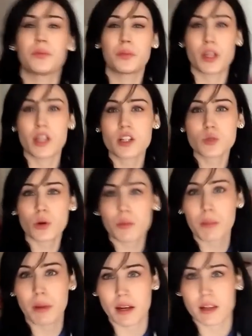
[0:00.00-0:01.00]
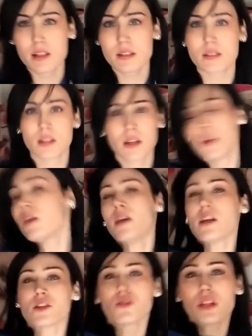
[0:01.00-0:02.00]
But here's where my bed is.
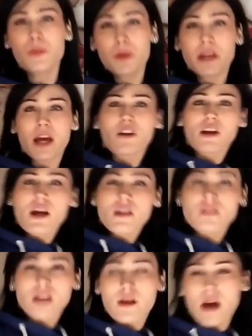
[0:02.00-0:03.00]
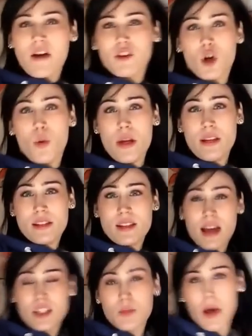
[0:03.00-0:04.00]
It's a really big area. I have a queen
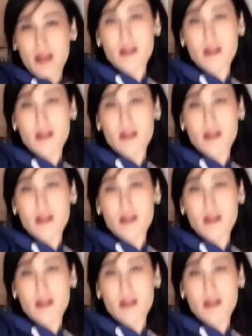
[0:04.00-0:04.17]
size bed,